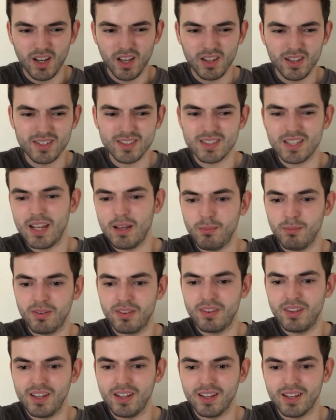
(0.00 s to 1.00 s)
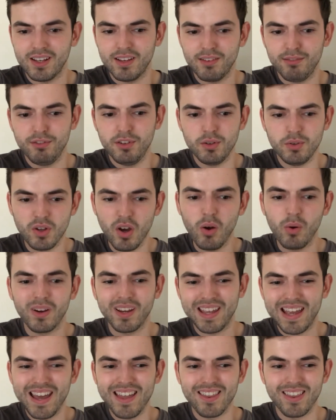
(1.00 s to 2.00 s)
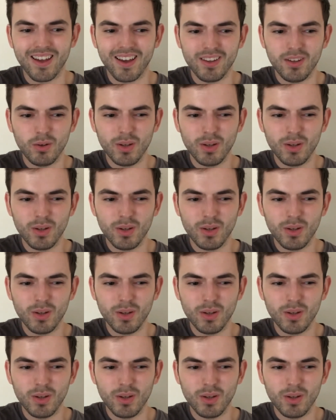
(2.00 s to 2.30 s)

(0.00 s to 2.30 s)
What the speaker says: the same thing, and if you don't get that,